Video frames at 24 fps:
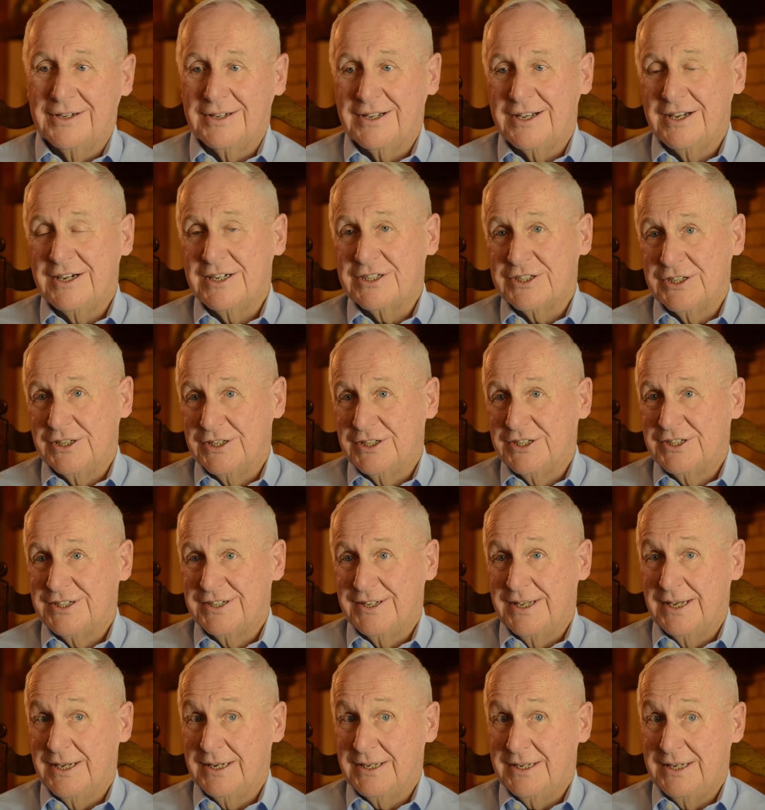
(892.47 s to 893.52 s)

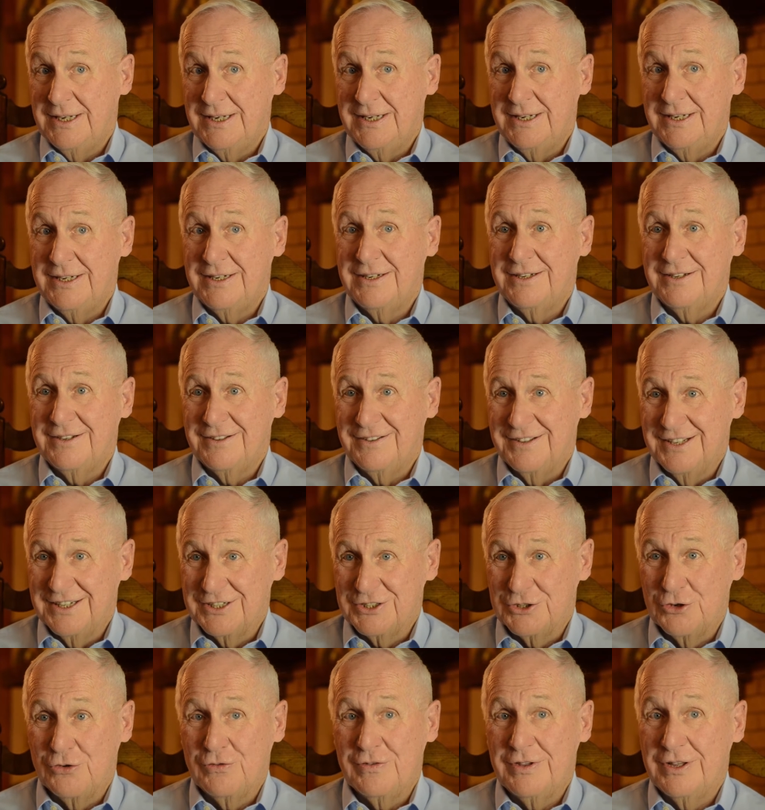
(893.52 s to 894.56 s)
cousins
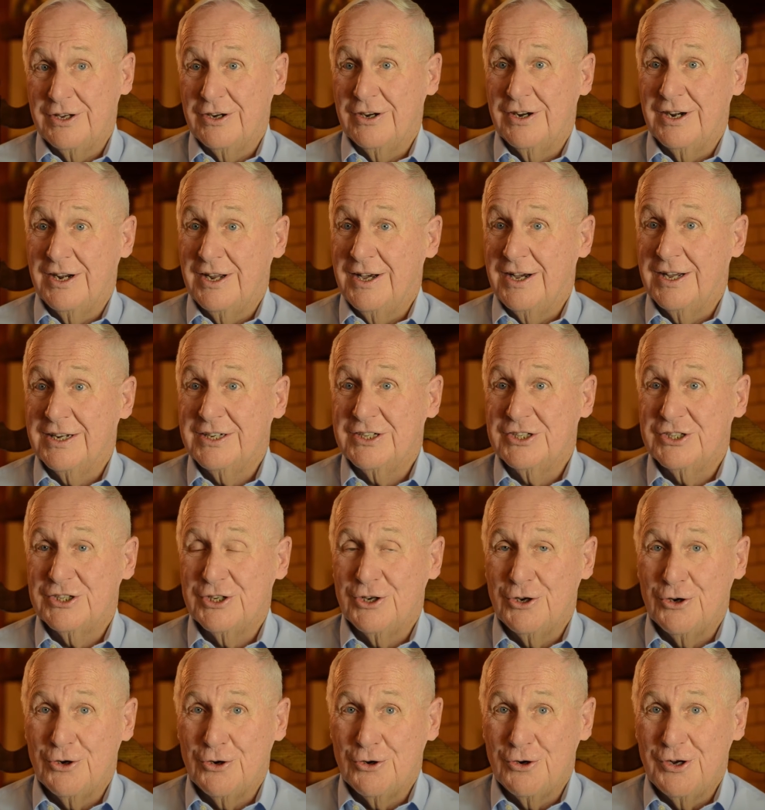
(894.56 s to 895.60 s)
that's over there a lot,
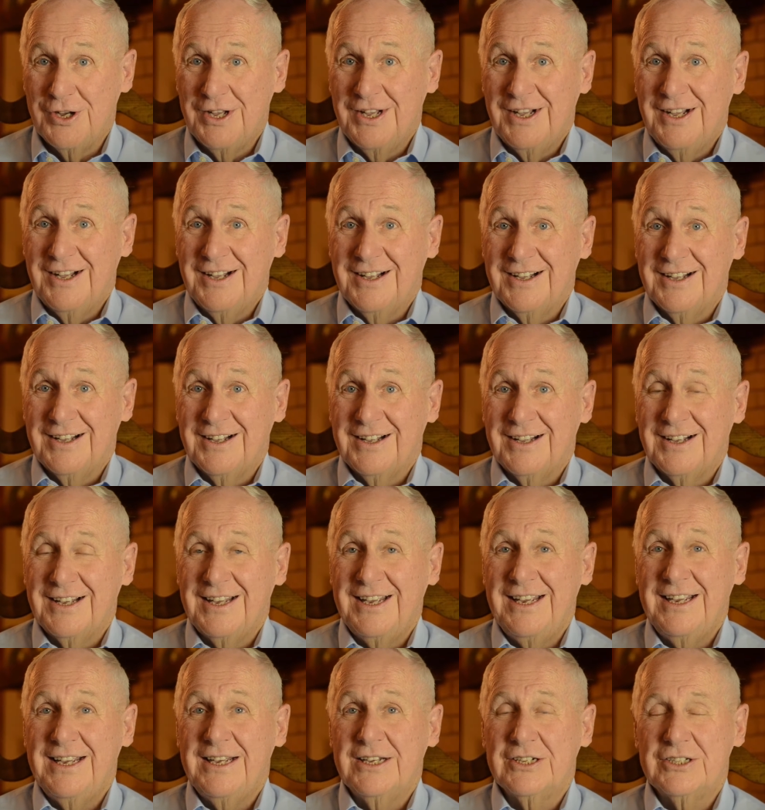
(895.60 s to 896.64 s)
so
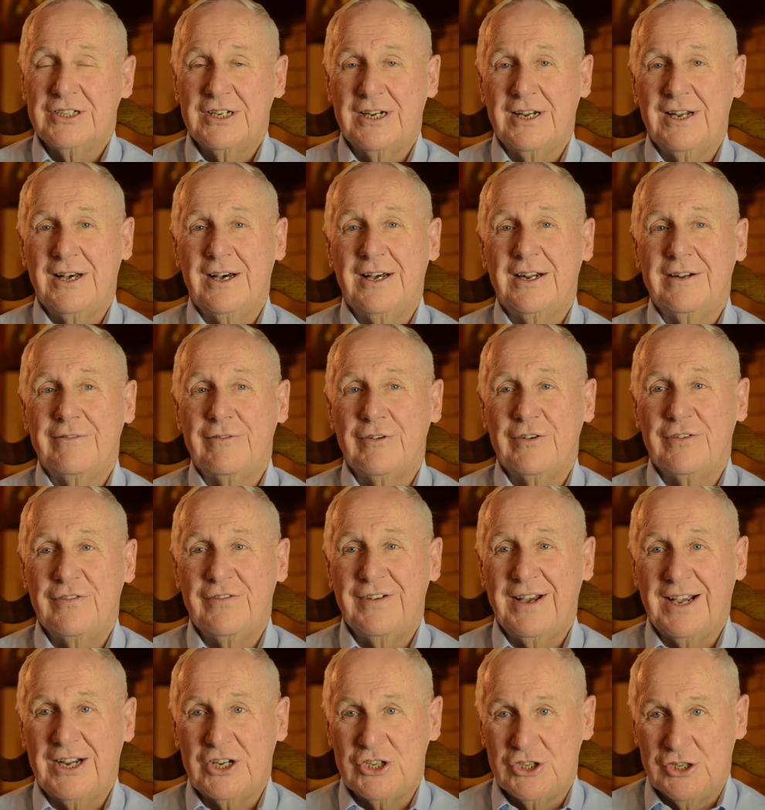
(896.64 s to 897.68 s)
he gets a lot of
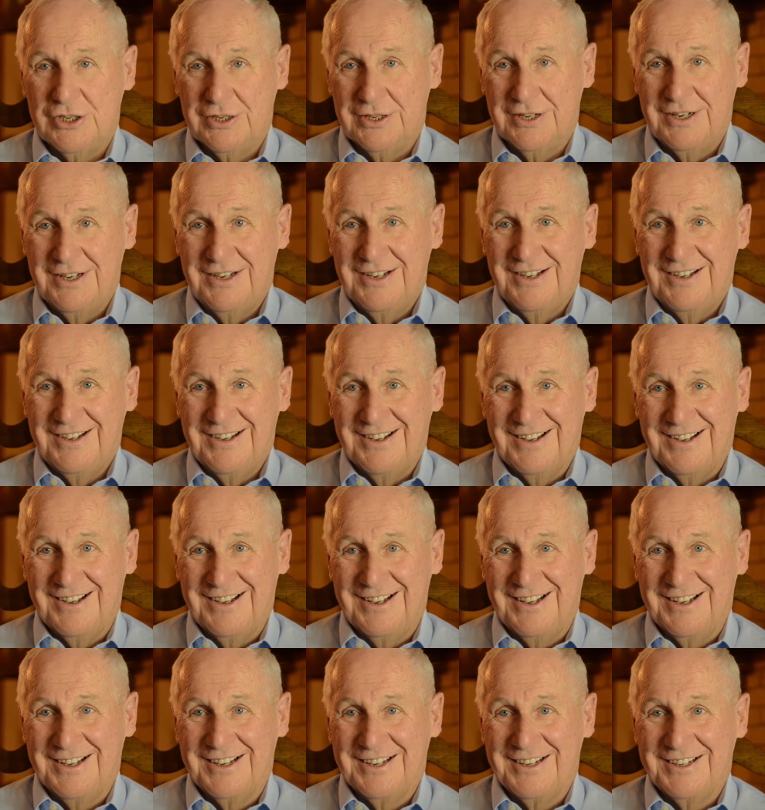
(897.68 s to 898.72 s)
affection,
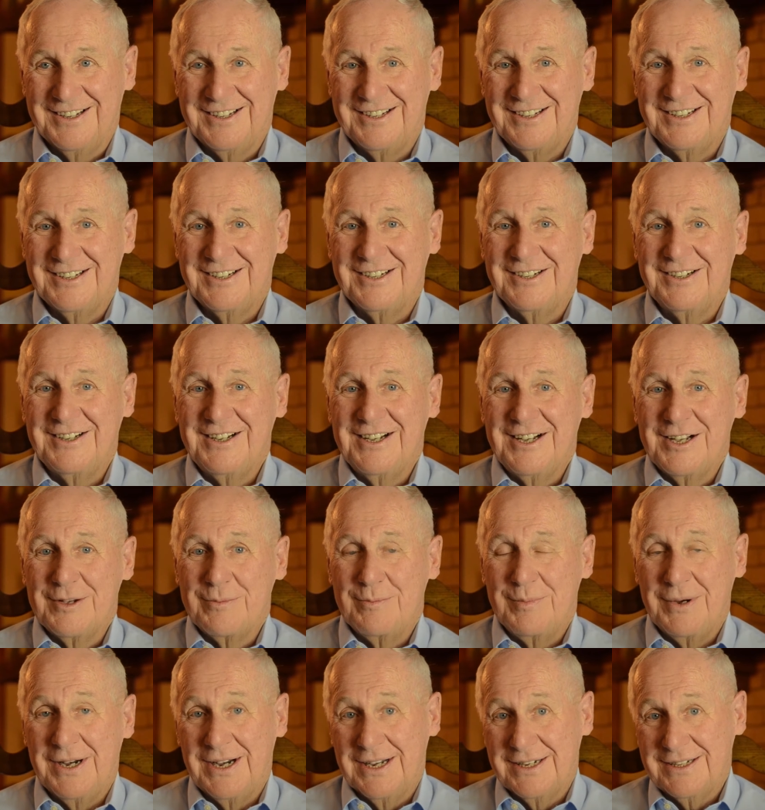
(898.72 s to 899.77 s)
and
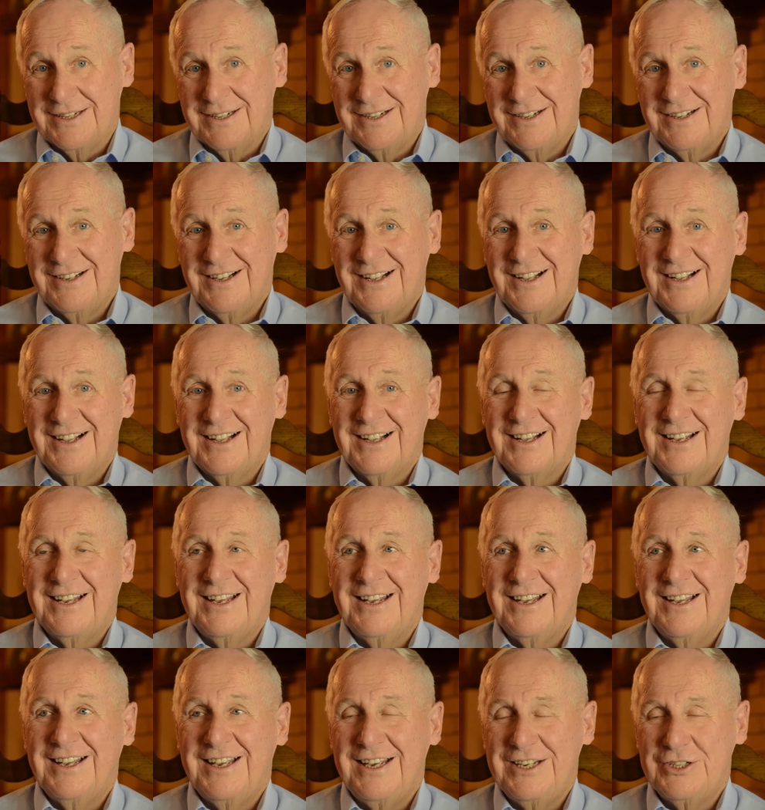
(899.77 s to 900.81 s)
but
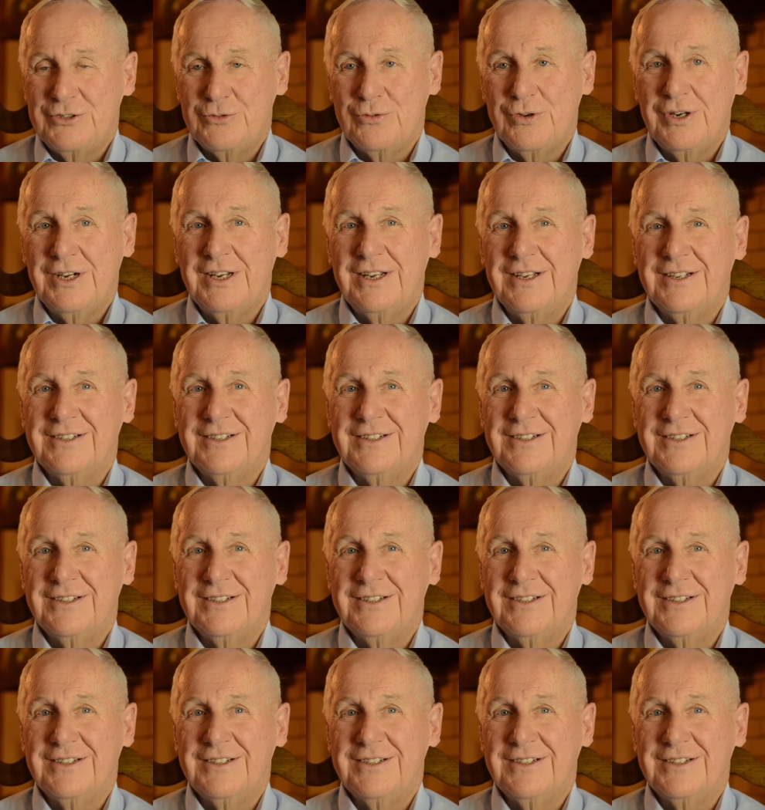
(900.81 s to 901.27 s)
He's really